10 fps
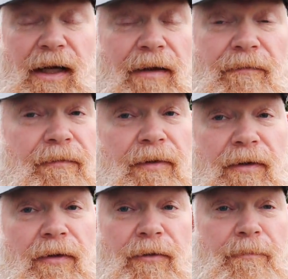I have
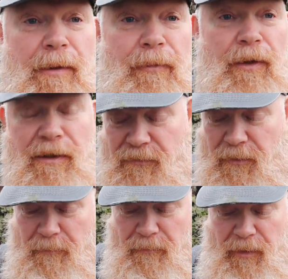not memorized
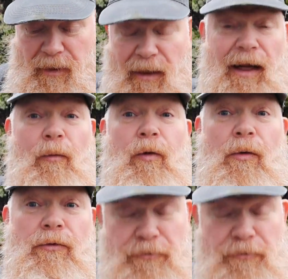them, and I won't.